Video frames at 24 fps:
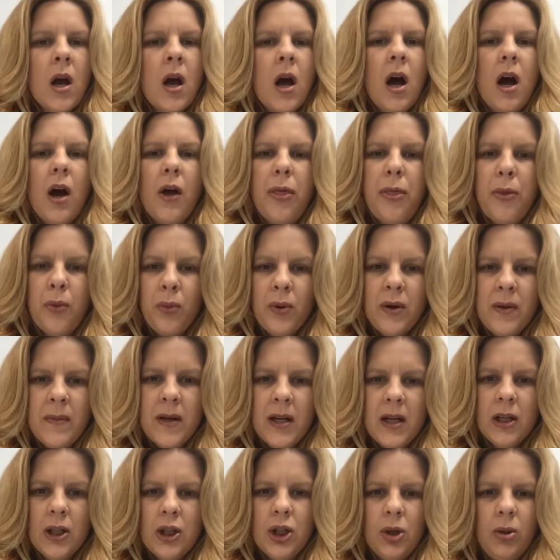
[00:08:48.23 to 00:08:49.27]
a
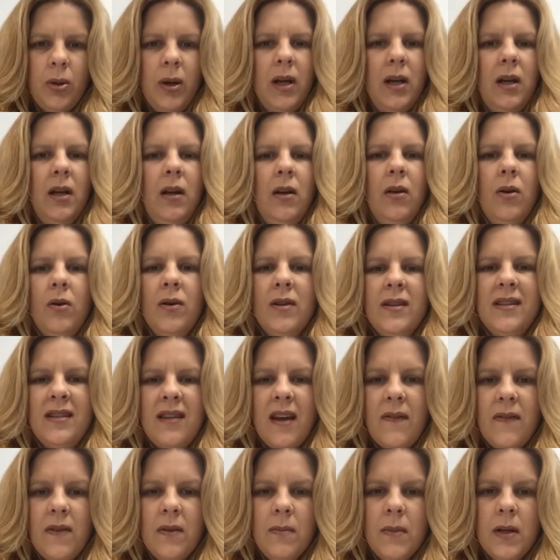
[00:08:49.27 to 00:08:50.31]
3-minute training or a
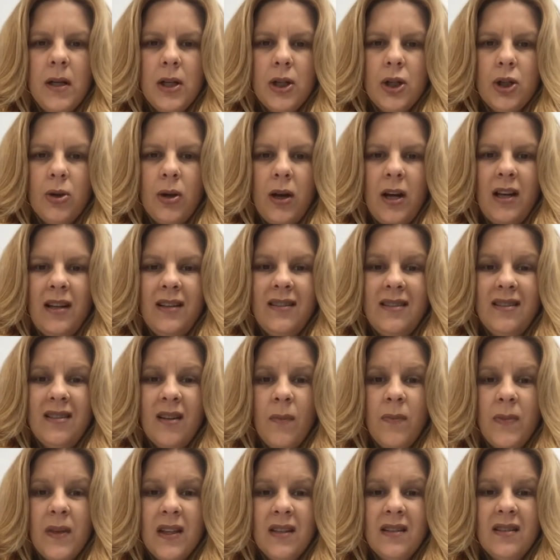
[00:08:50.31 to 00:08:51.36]
7-minute training,
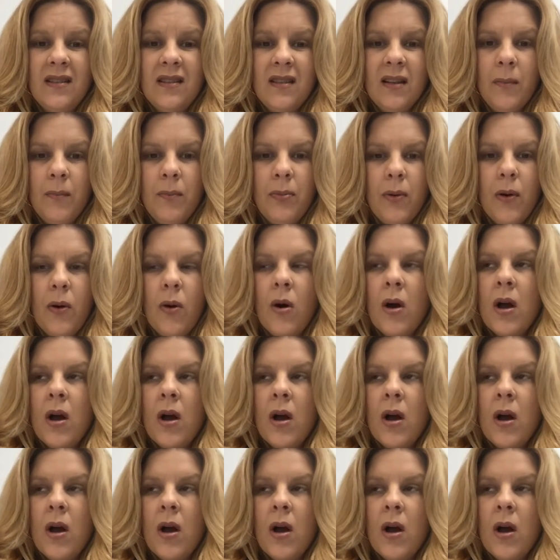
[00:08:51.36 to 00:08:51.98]
something simple,